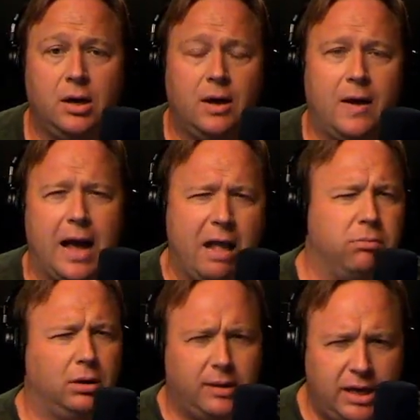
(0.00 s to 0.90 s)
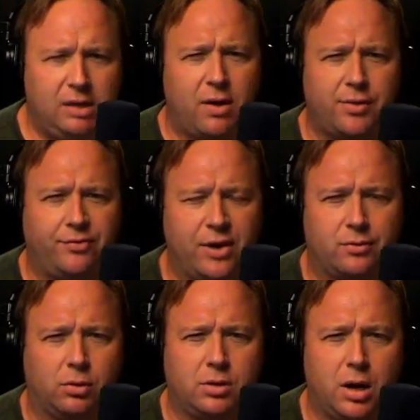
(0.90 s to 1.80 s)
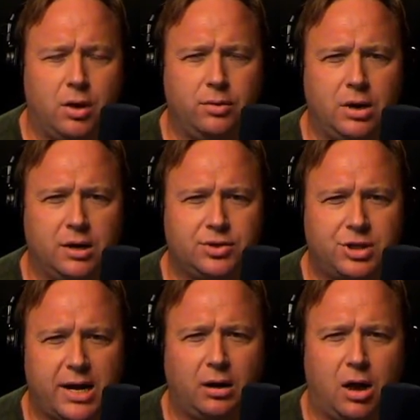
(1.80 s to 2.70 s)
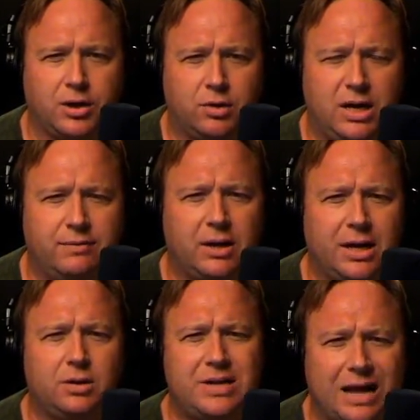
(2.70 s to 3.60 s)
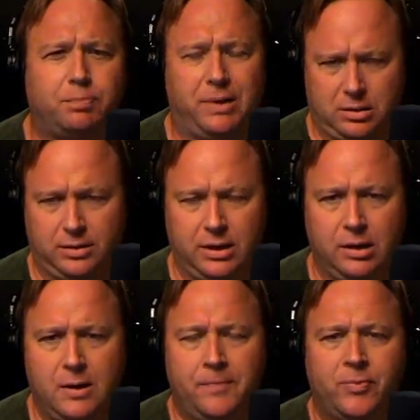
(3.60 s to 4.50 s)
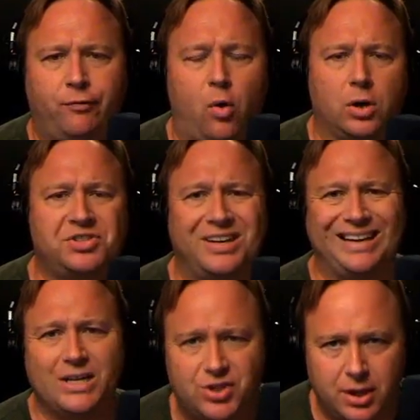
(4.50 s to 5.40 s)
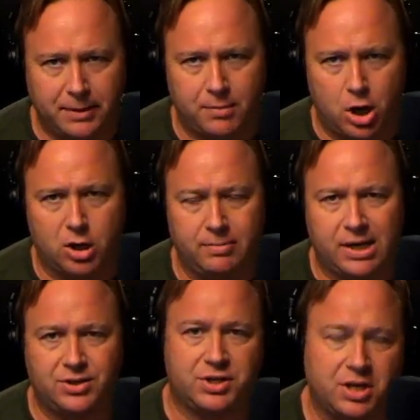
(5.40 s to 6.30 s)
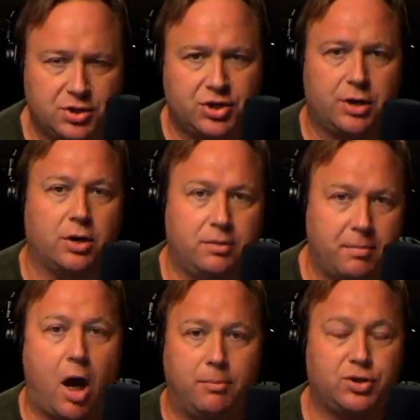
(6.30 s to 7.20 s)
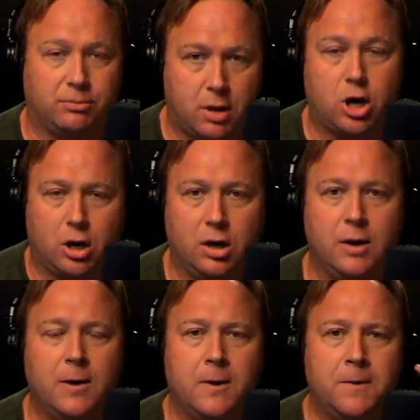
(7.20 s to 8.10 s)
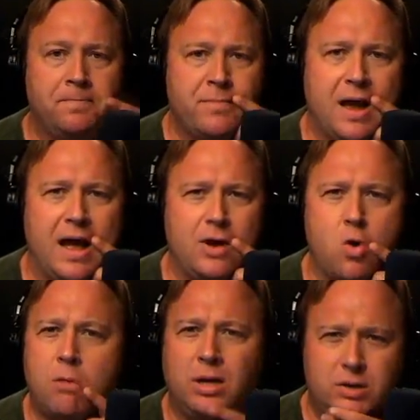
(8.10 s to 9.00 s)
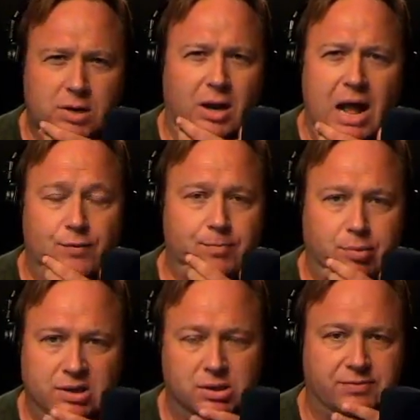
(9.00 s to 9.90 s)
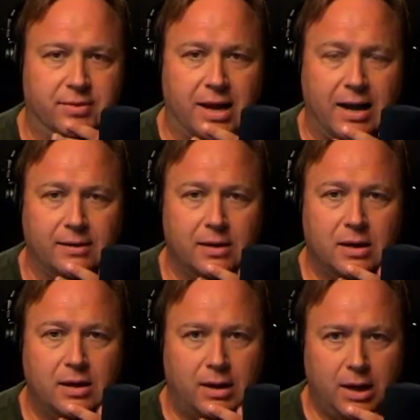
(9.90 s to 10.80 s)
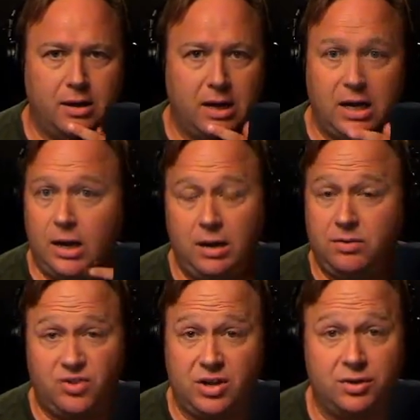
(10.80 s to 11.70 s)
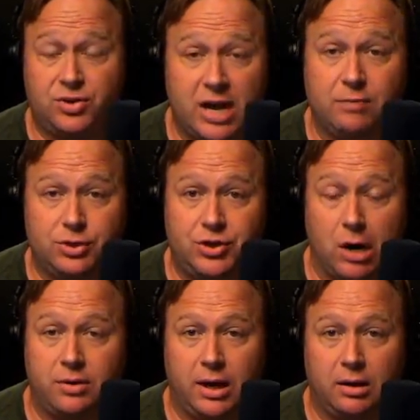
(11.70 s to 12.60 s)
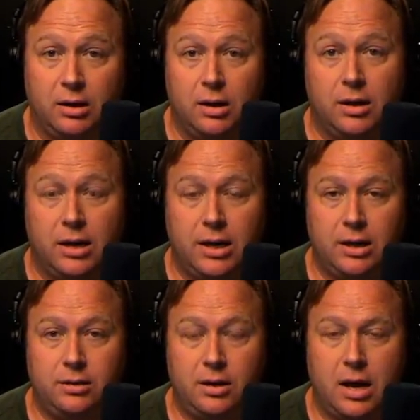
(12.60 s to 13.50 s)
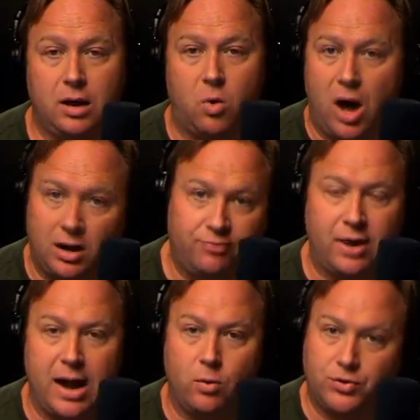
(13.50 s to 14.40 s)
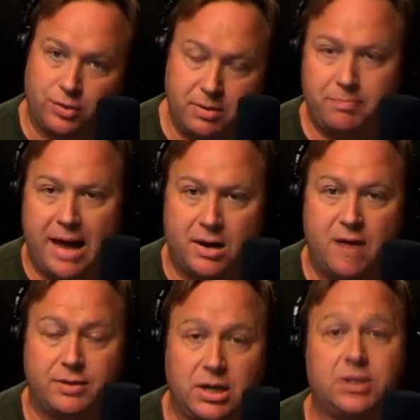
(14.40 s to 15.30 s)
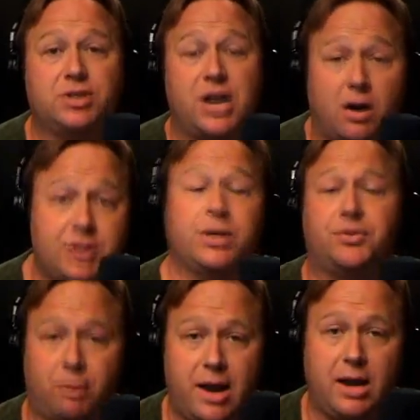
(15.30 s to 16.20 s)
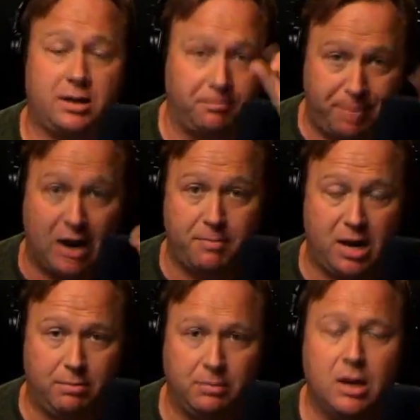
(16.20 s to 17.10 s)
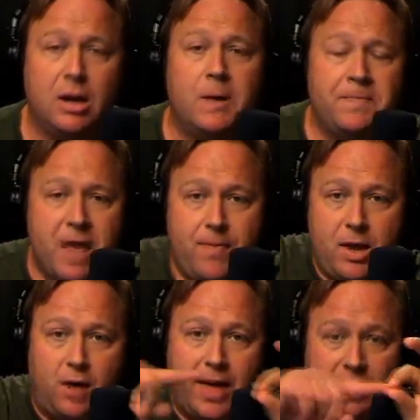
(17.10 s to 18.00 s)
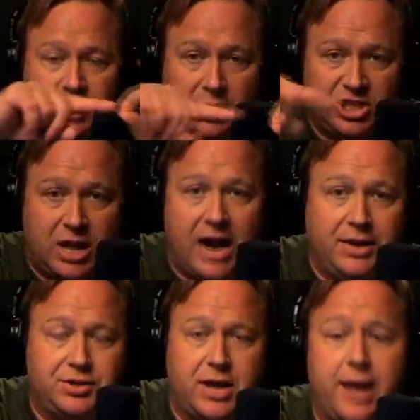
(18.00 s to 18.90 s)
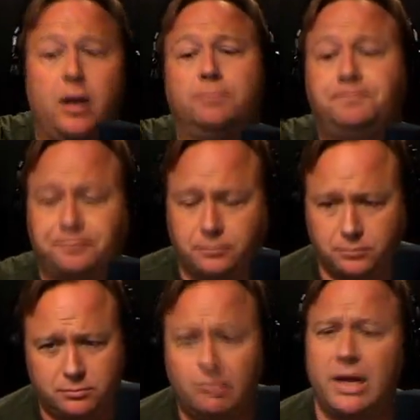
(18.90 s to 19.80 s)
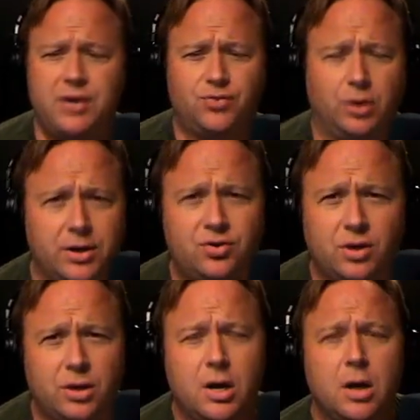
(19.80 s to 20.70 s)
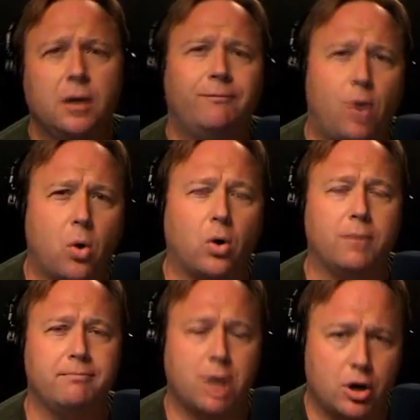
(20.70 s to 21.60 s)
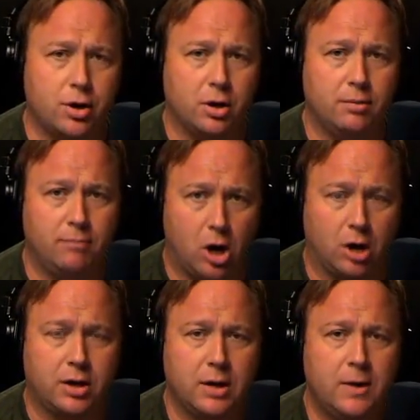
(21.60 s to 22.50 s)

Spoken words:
I believe under federal code and state law, you can even get death penalty for soliciting murder because it's considered almost a murder. Normally, you get life in prison for that. And he didn't say he was joking. He didn't qualify it, which would have been bad enough. It's a terroristic threat at the bare minimum. And then on that sliding scale, he solicited for murder, Mark.